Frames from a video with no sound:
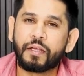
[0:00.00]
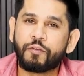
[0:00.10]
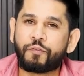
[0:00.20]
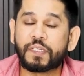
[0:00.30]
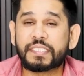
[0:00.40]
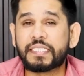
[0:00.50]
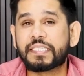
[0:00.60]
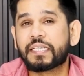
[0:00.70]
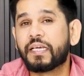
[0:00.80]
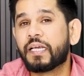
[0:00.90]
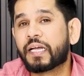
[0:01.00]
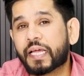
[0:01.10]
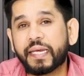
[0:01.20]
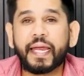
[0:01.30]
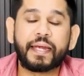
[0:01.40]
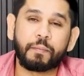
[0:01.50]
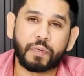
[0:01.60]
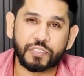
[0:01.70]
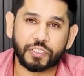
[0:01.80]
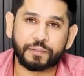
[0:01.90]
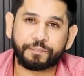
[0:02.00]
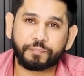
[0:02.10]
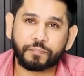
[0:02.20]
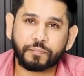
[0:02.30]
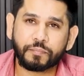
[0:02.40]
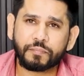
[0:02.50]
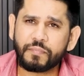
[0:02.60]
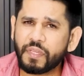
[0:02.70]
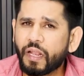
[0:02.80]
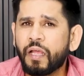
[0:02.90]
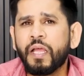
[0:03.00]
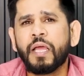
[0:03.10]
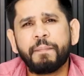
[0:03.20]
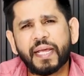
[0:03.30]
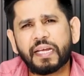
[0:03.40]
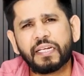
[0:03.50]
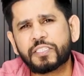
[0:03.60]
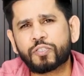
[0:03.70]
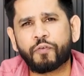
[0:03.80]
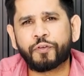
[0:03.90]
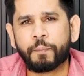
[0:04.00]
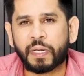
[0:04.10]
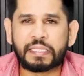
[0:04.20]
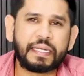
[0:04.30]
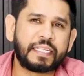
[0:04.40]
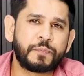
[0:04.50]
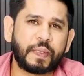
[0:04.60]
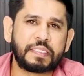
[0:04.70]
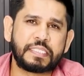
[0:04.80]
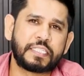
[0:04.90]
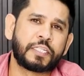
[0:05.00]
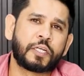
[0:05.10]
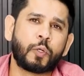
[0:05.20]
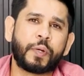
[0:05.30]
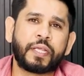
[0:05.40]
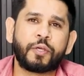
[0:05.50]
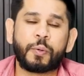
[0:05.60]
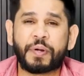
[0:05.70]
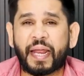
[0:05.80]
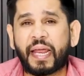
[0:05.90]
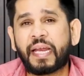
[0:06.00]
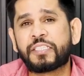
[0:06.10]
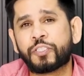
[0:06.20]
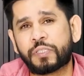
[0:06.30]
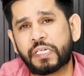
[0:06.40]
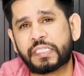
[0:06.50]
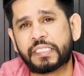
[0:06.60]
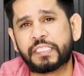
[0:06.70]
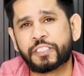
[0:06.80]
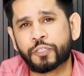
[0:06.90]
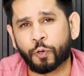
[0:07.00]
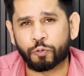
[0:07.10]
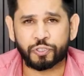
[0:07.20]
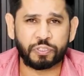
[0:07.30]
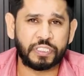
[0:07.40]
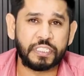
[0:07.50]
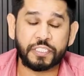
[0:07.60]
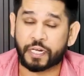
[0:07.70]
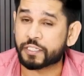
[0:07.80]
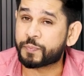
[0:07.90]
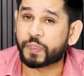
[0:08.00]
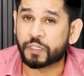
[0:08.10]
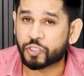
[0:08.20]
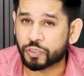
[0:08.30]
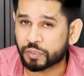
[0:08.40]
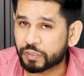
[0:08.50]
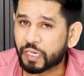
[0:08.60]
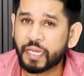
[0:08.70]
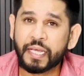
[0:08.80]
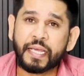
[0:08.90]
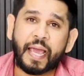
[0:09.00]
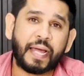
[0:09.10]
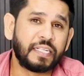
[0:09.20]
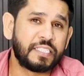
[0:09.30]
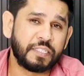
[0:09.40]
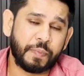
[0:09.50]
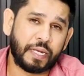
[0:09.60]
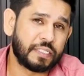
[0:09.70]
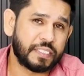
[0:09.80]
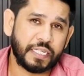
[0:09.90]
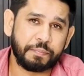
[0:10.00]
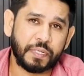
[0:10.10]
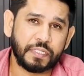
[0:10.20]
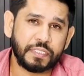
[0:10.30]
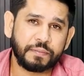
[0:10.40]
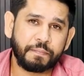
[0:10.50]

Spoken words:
First is create a budget. Make a list of your monthly expenses, including your rent, utilities, groceries, transportation, and entertainment.